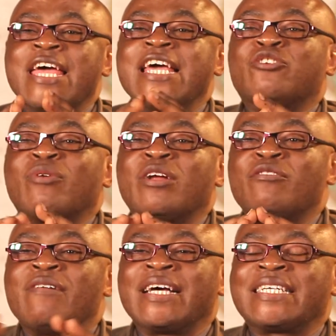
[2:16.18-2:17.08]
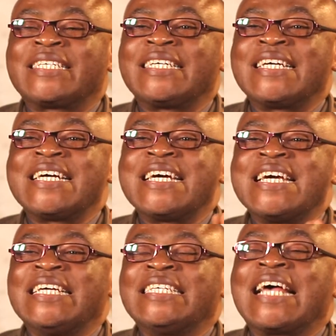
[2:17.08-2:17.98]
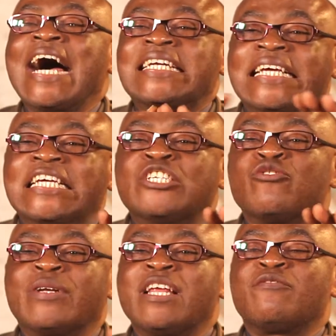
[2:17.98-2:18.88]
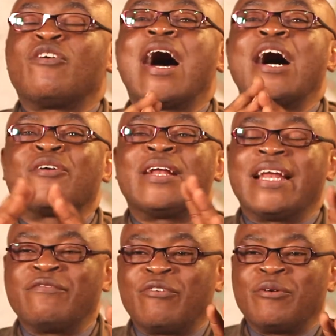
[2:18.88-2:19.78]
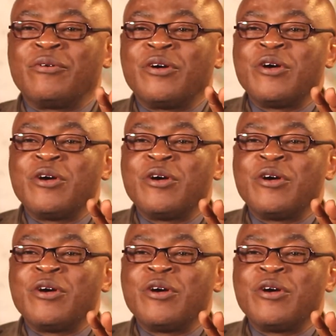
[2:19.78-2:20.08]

Each one of us is at his own level, her own level.